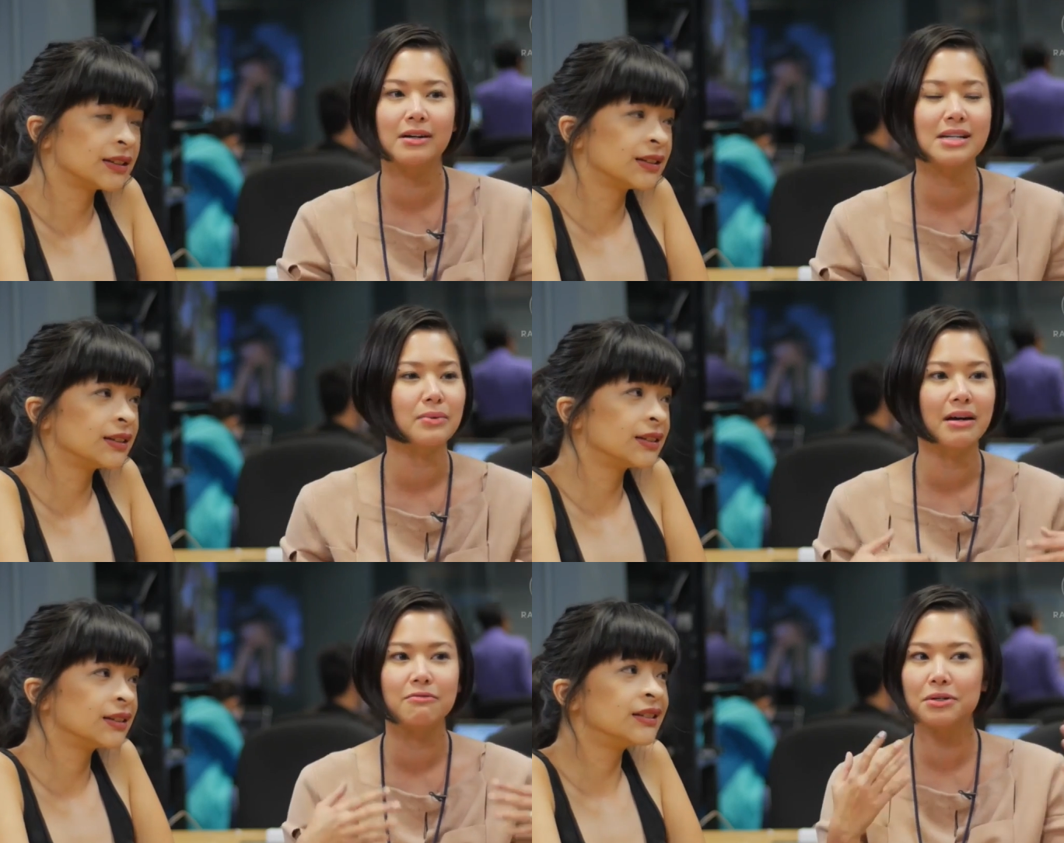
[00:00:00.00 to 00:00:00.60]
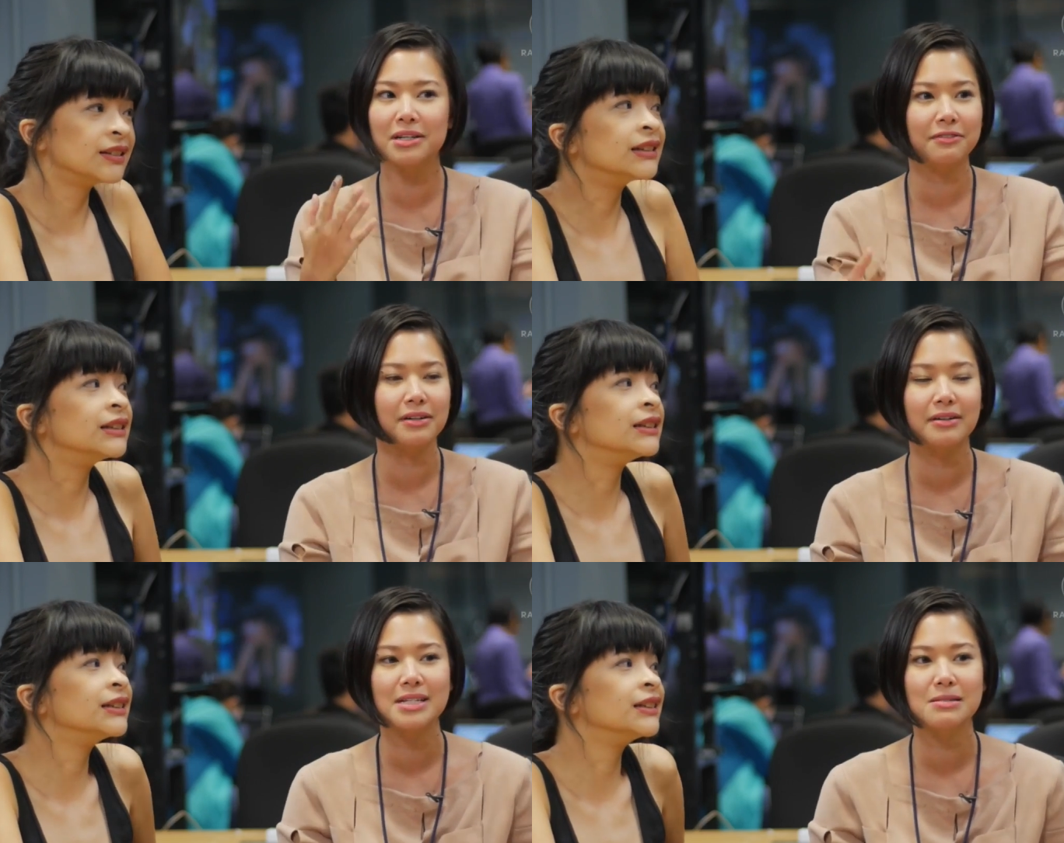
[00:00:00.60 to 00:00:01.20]
Speaker 1: why I'm voting for
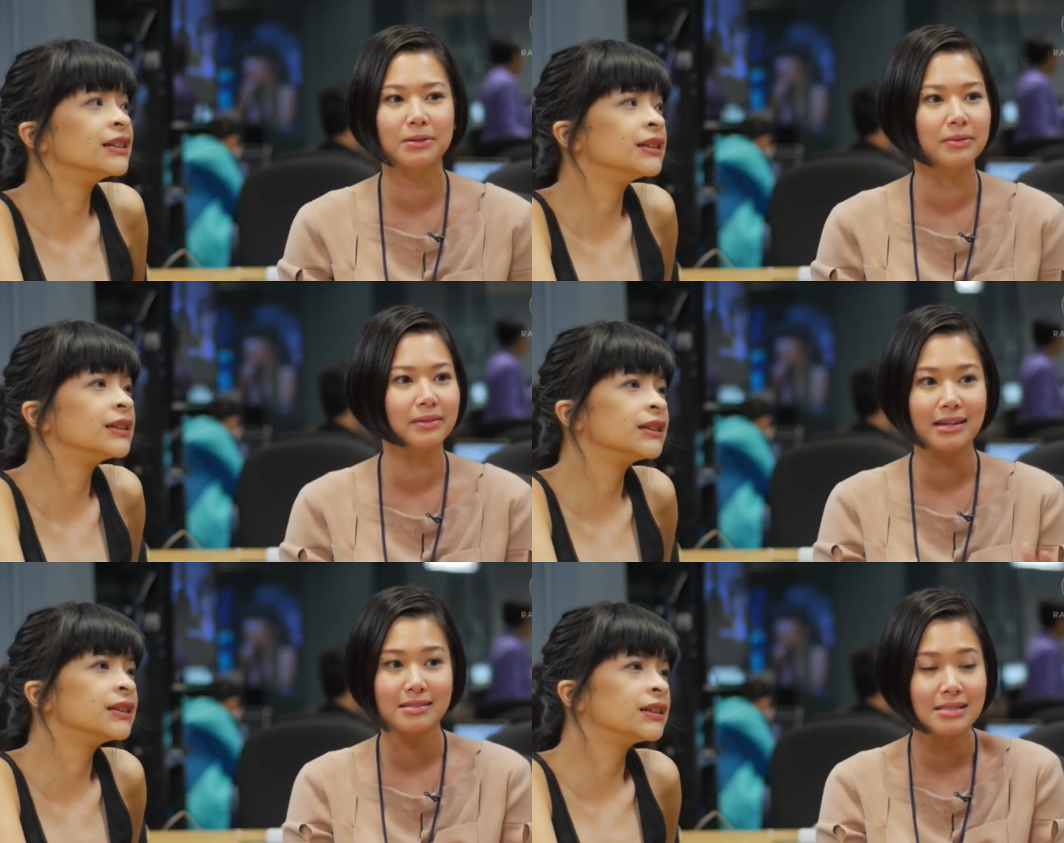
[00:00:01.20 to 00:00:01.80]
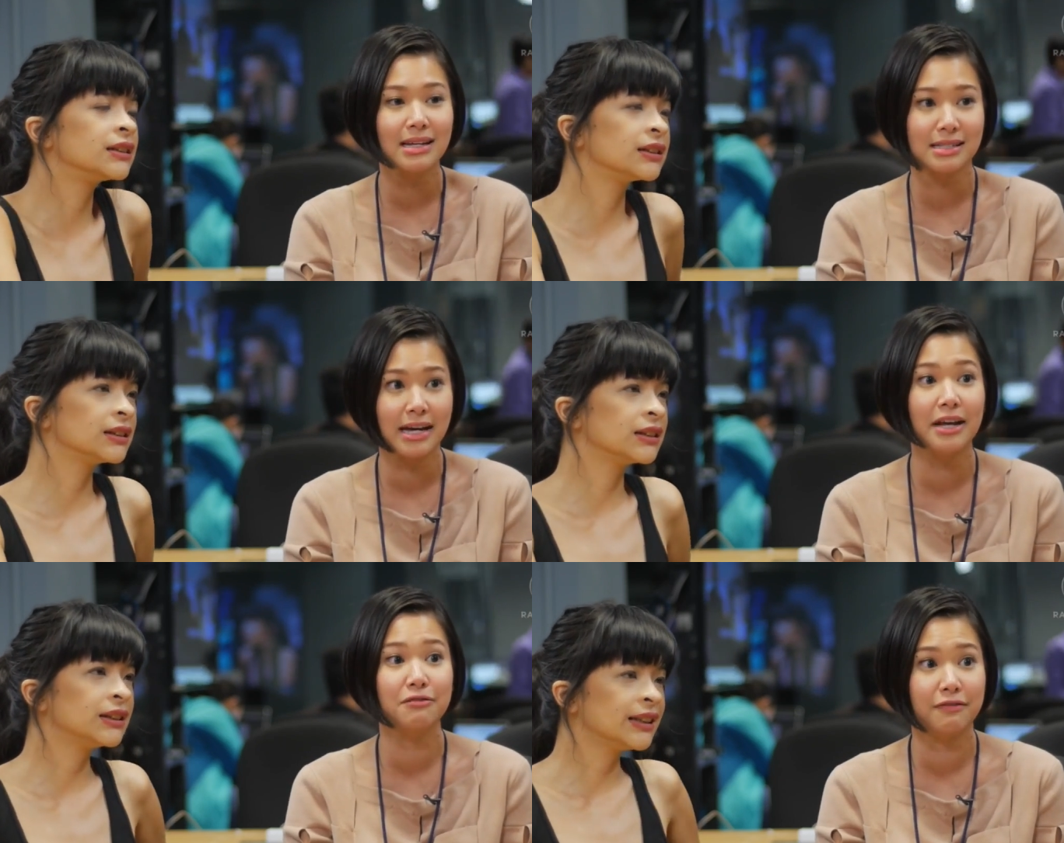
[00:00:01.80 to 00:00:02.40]
Grace Poe, that's, that's
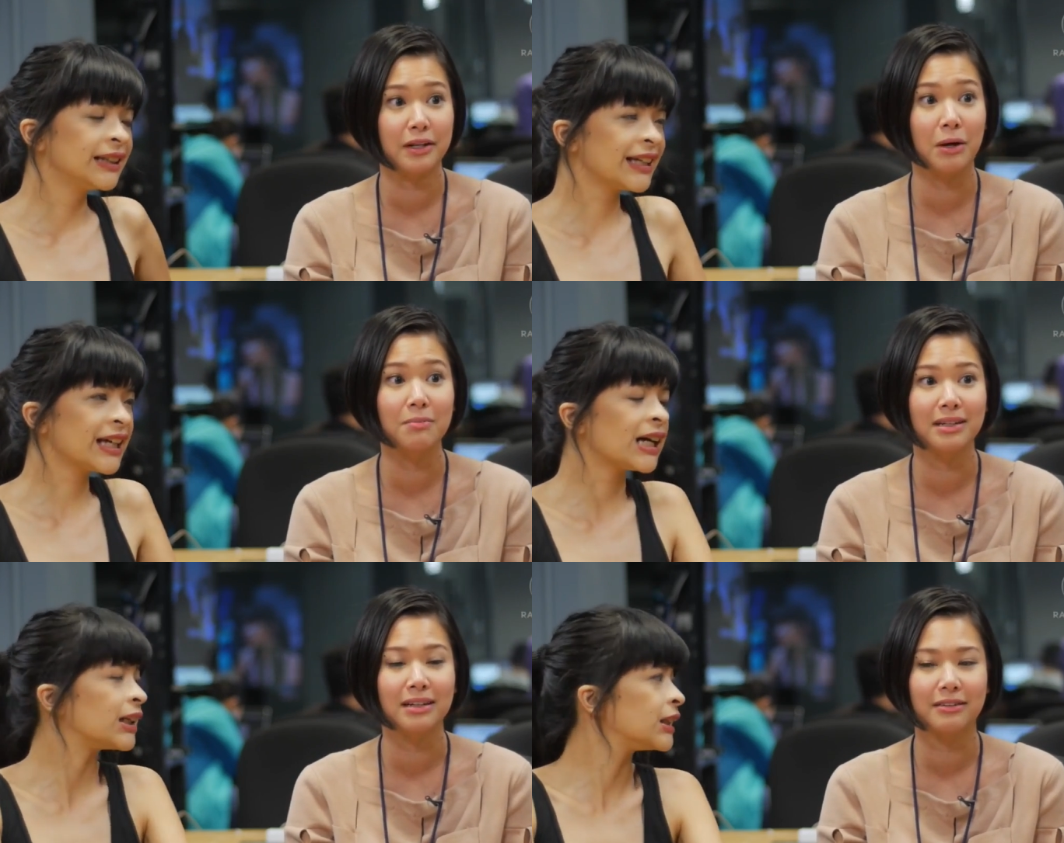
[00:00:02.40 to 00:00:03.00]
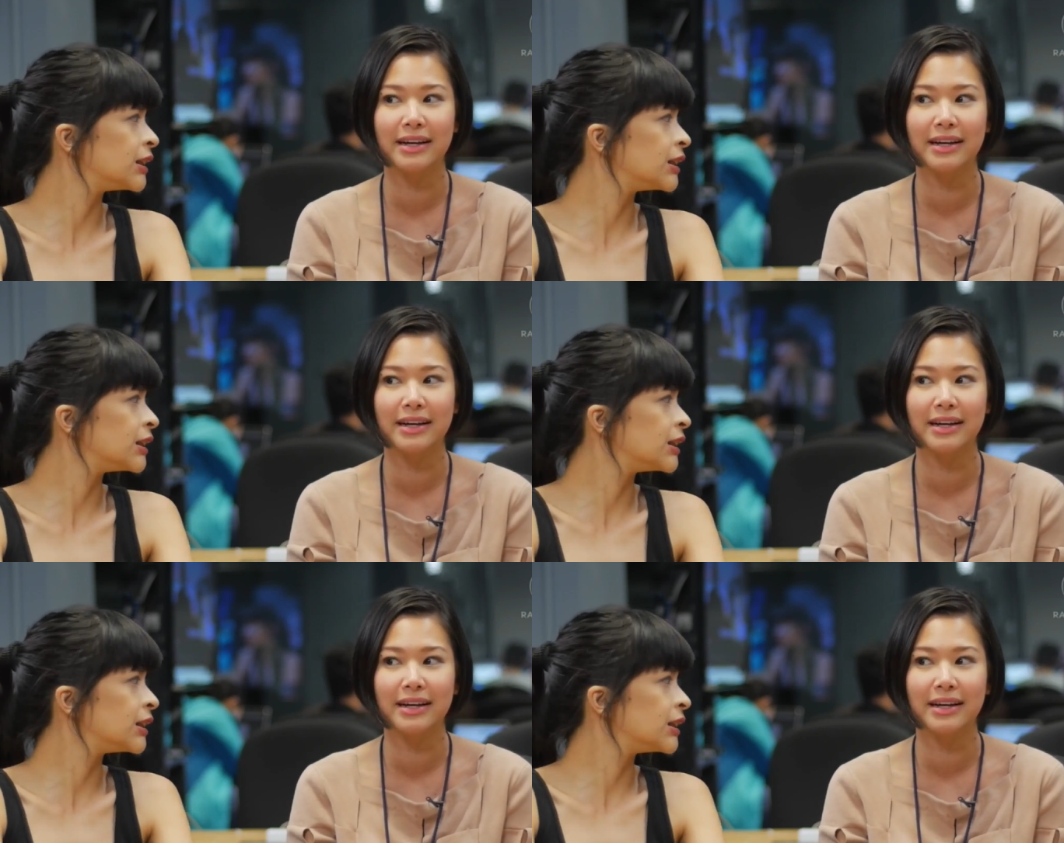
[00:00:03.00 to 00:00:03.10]
kind of phenomenal mail, right?